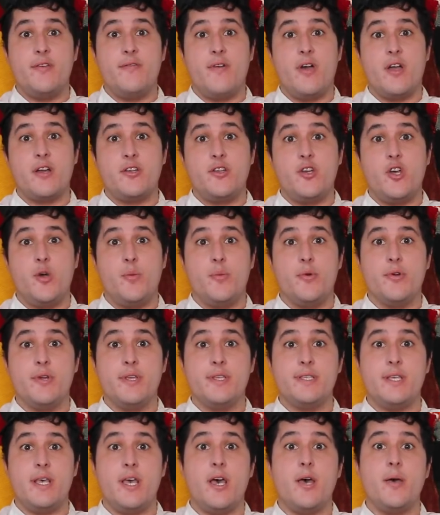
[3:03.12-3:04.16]
of October
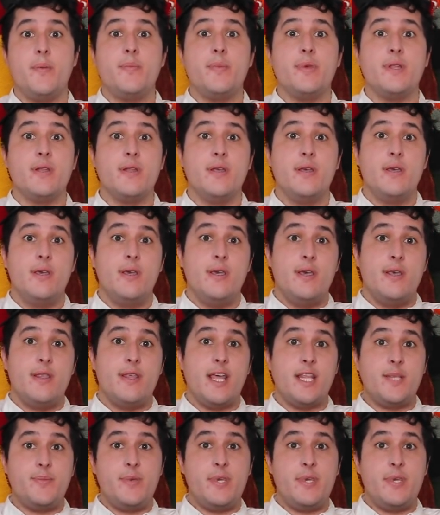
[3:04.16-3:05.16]
is up, and that's